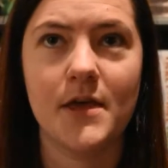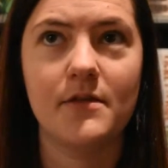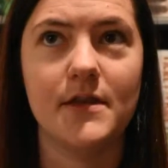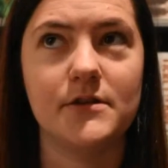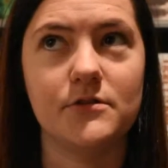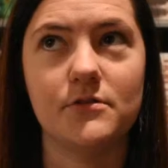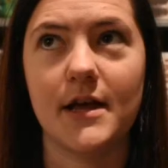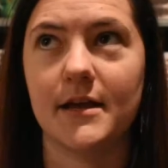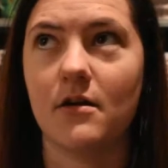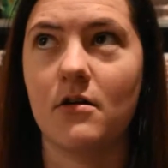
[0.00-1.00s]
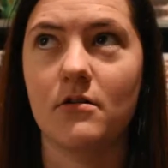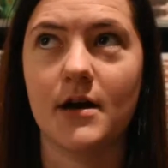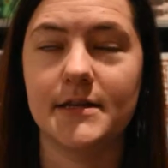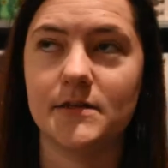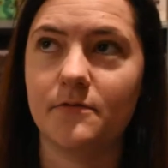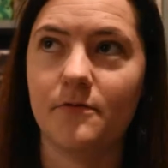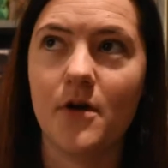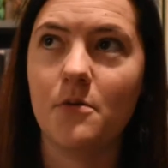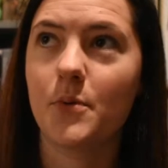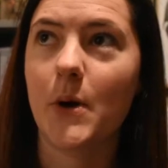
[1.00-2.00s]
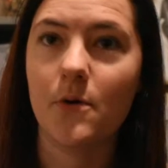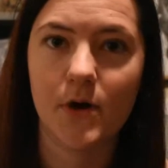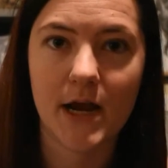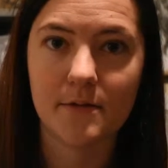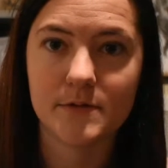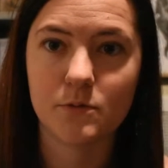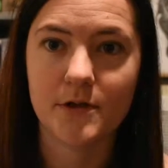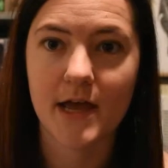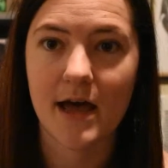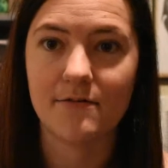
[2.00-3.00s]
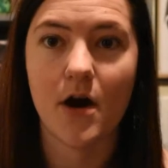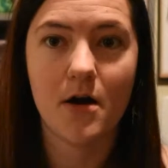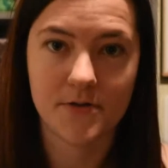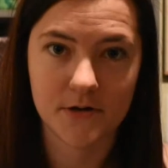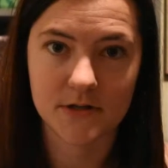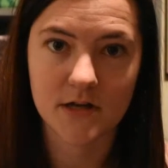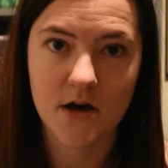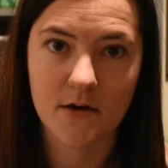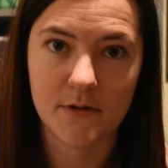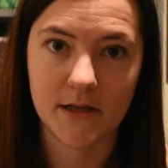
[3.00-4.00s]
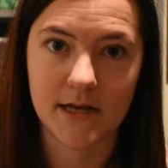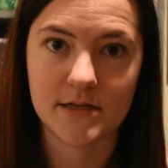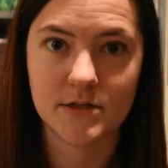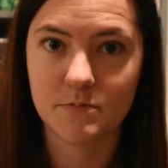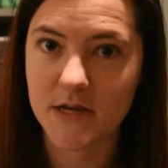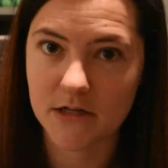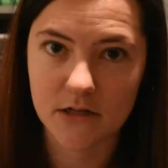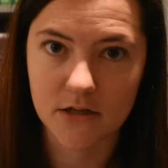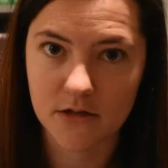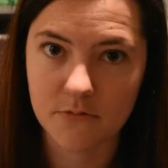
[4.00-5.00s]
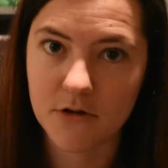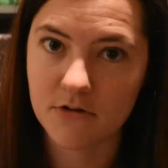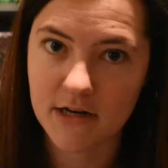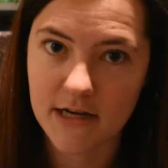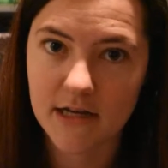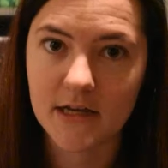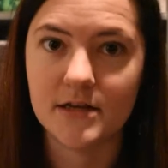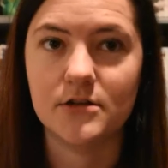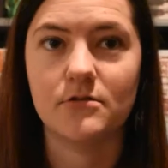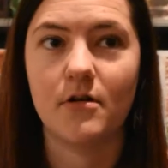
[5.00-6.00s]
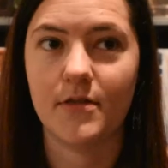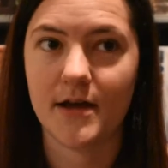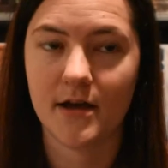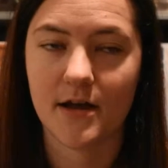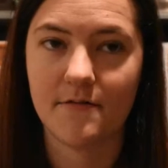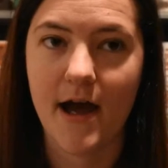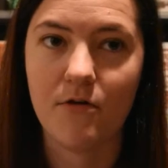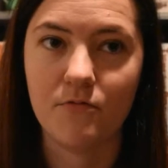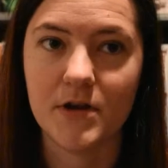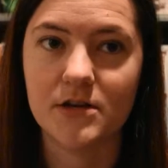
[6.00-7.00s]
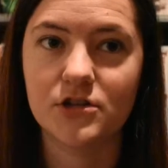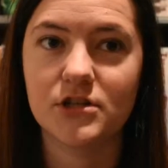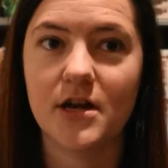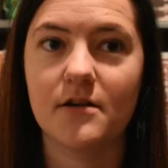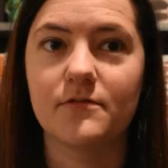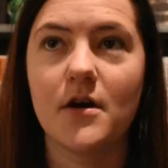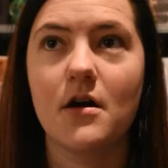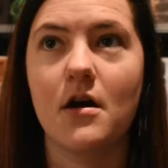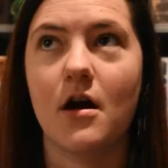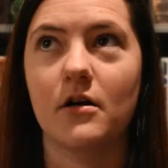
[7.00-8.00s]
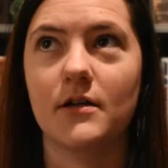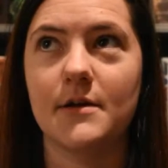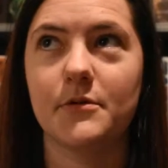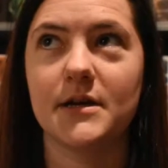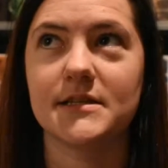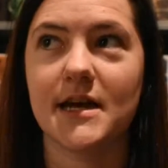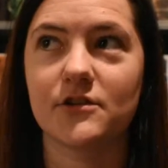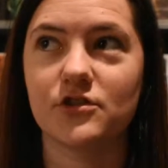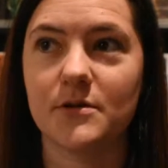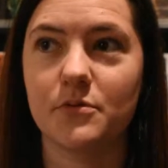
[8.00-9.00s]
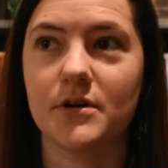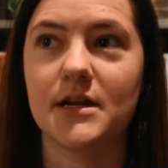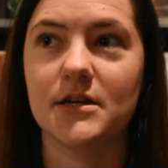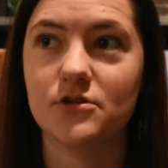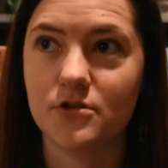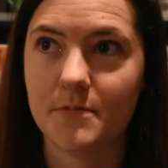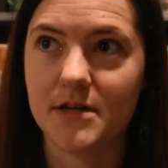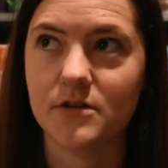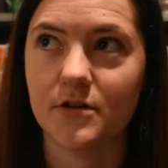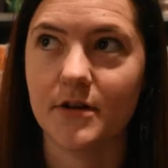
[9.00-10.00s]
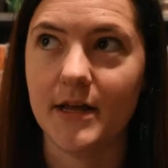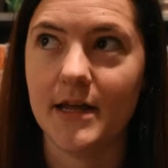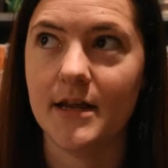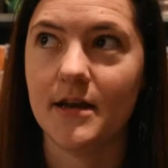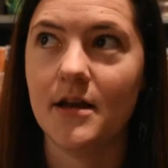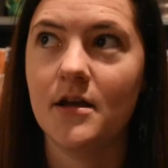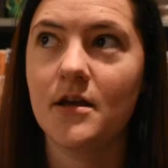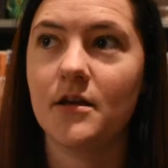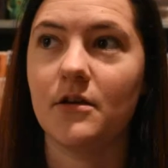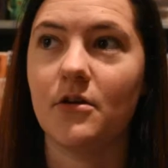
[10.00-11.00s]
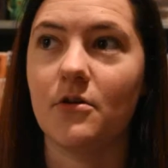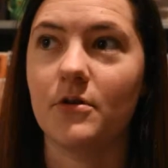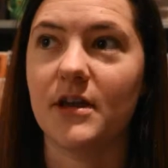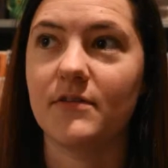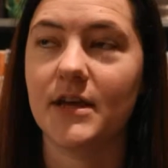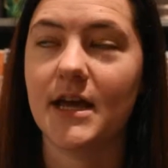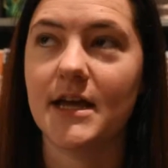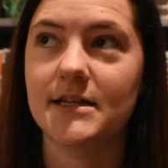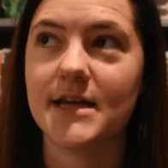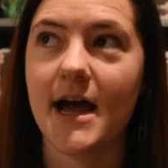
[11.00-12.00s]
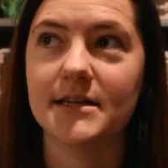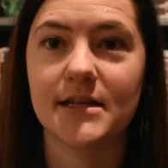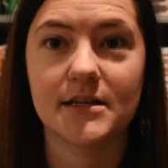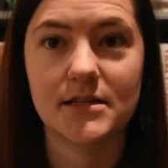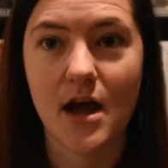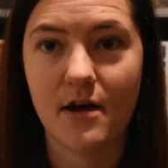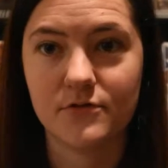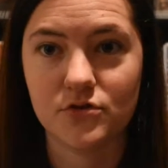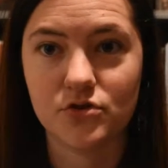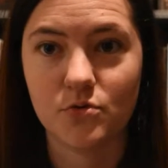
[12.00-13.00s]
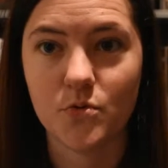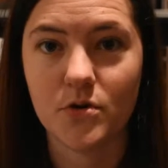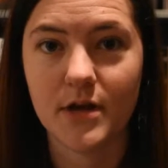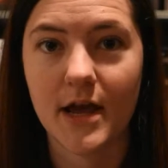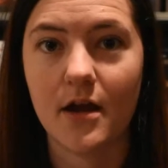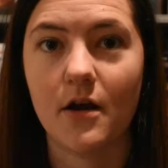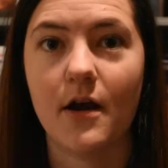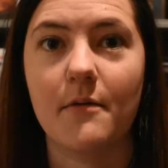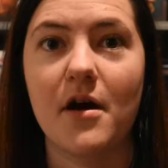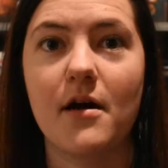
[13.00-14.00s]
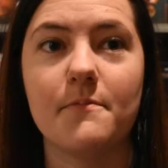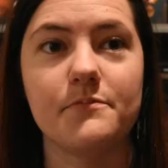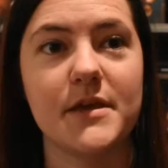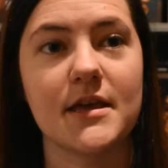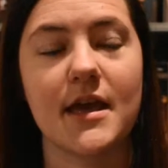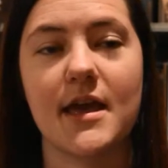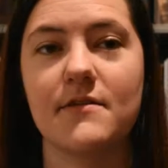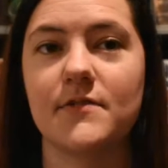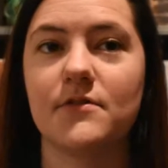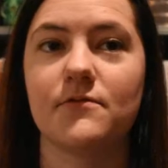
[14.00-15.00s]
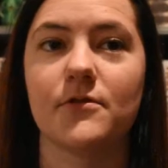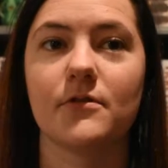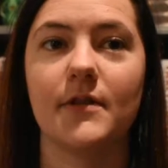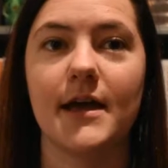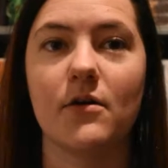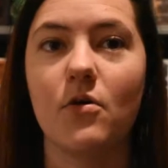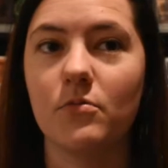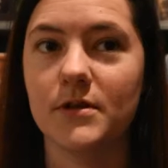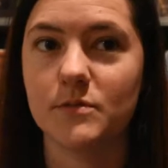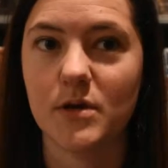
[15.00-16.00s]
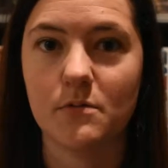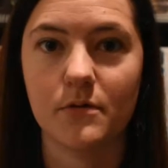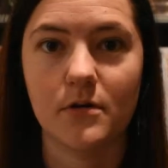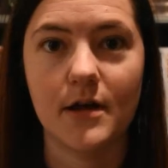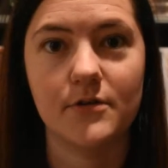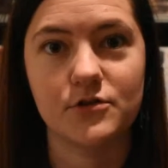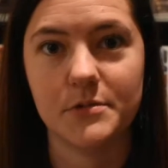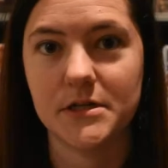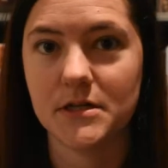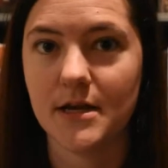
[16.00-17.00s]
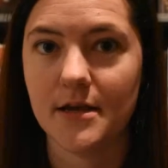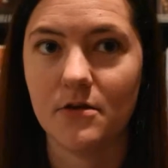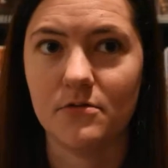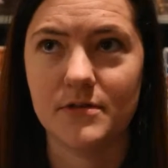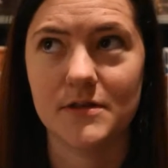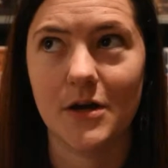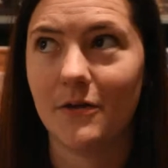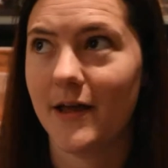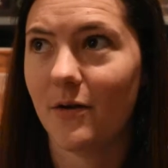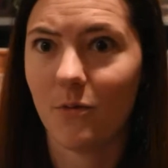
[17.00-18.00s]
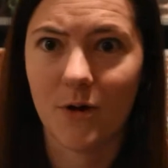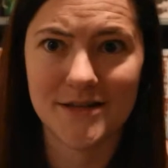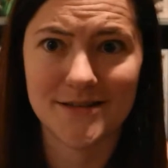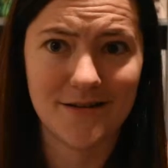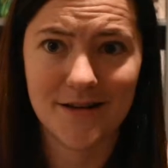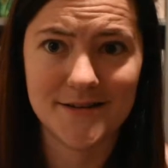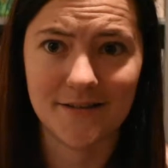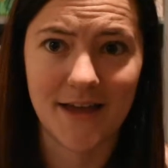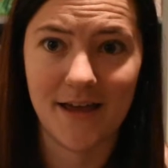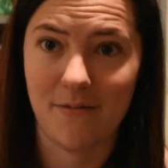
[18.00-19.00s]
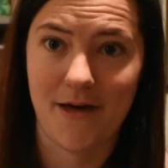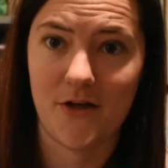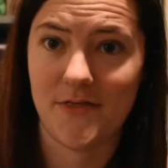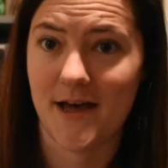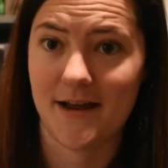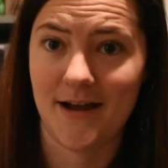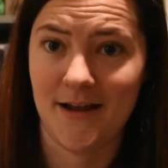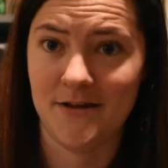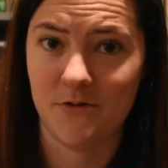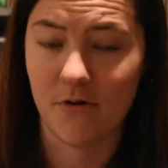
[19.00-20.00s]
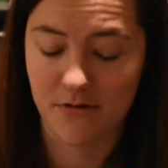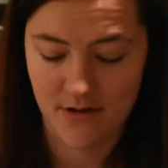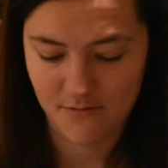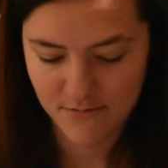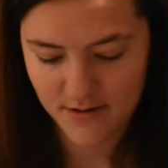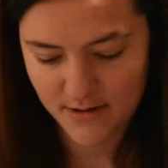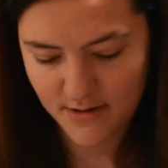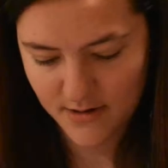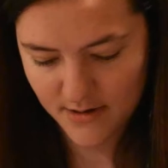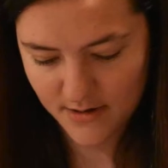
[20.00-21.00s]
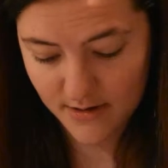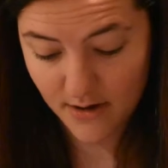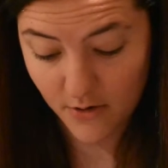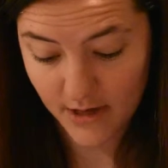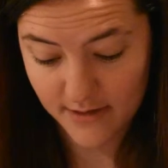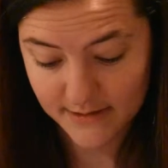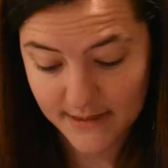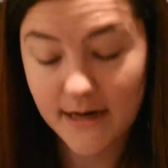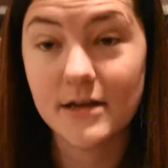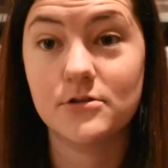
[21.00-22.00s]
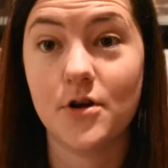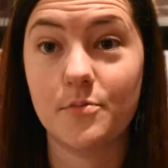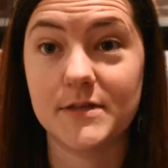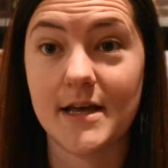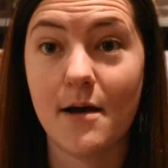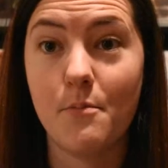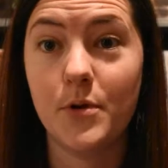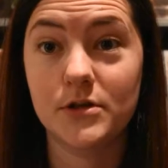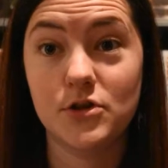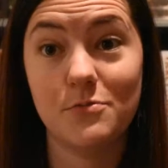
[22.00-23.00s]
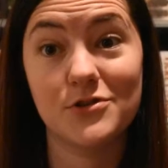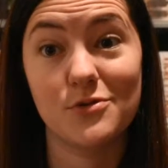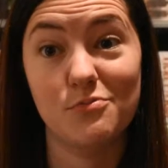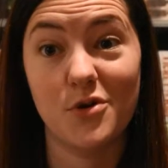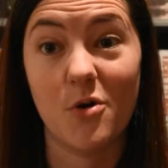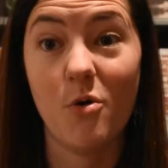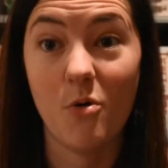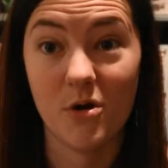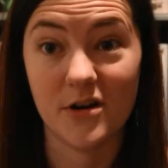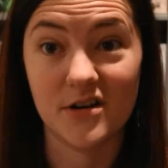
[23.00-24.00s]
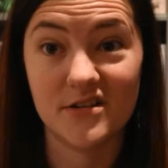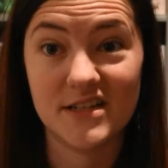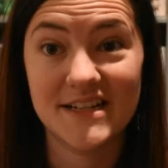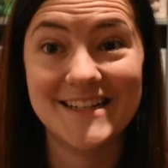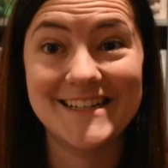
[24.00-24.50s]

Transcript: They do like all kinds of programs where they have authors come and like speak to the community and do all that kind of outreach stuff. Our library is actually pretty instrumental in, giving kids access to after school care, being a haven for like homeless people, LGBT youth. So like what's not to like about that? I adore them. Okay, the second trope is that booktubers are book hoarders.